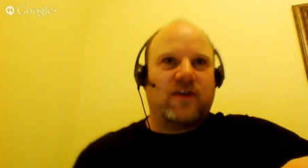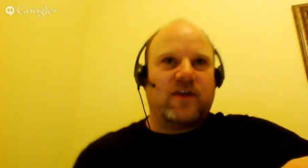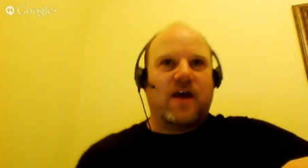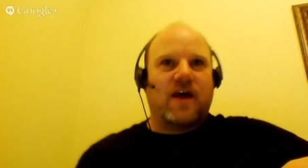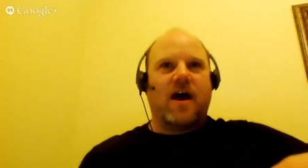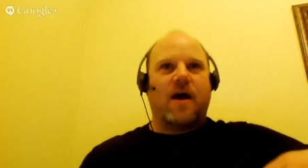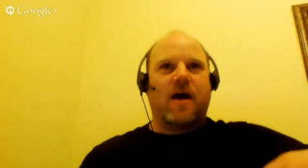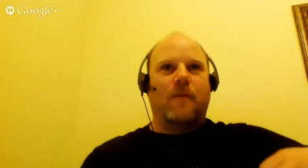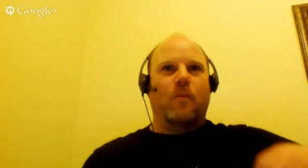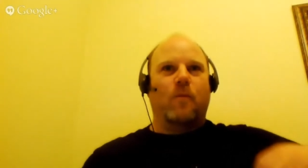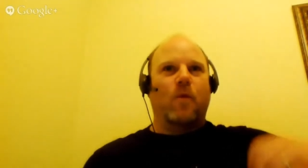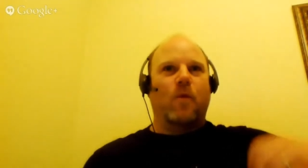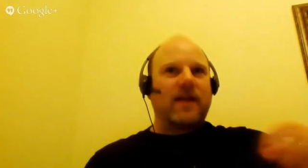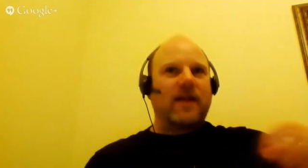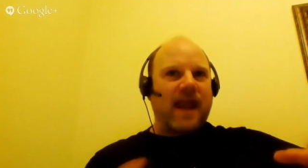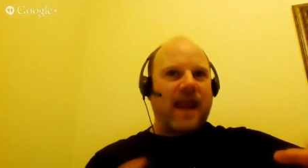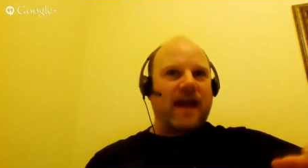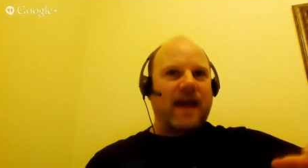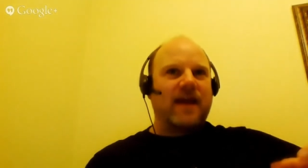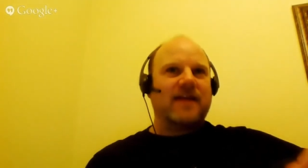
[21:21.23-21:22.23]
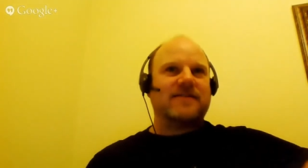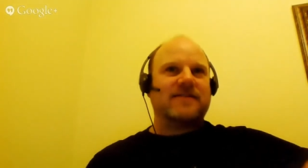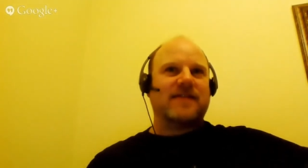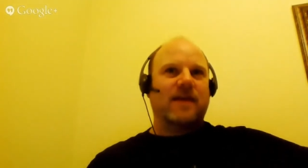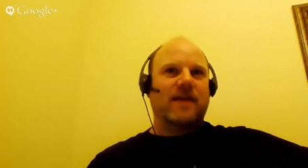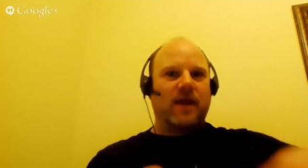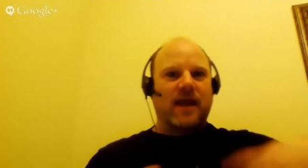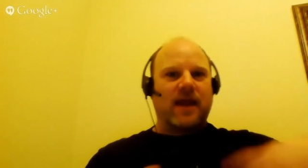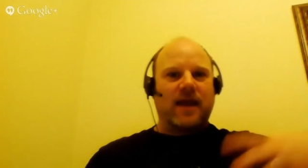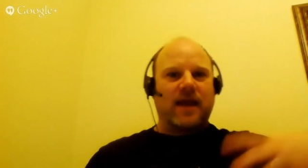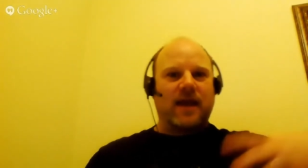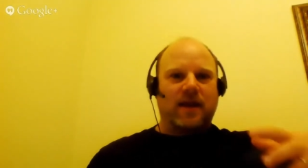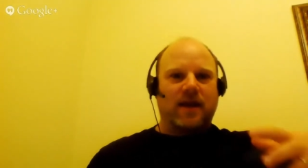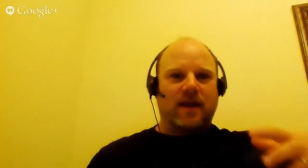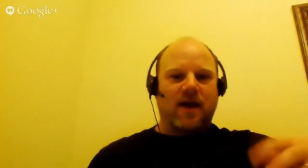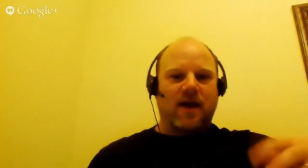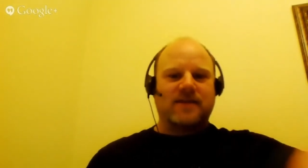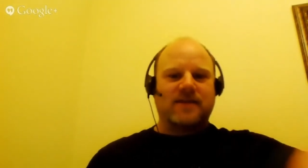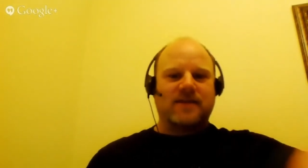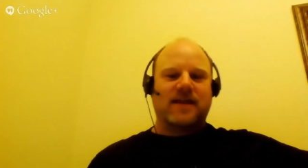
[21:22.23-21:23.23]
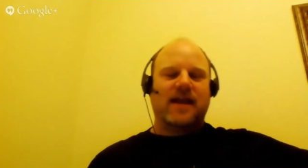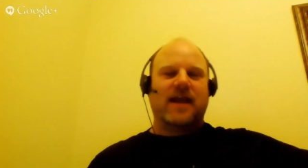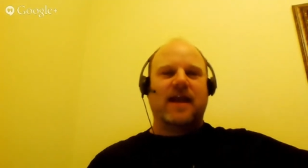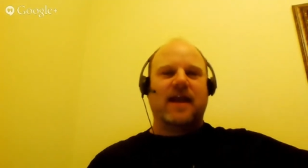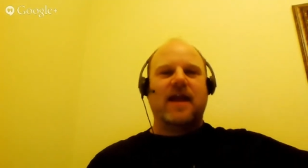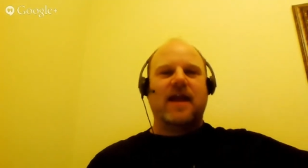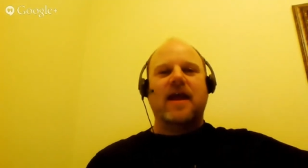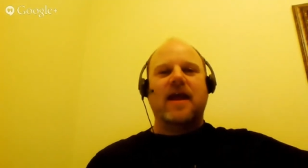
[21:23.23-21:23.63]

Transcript: Um, what can I say? What can I not say?